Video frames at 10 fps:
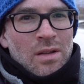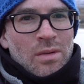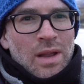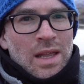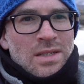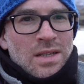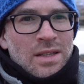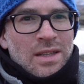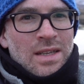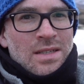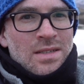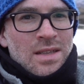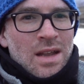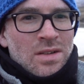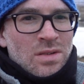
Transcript: range in the distance there.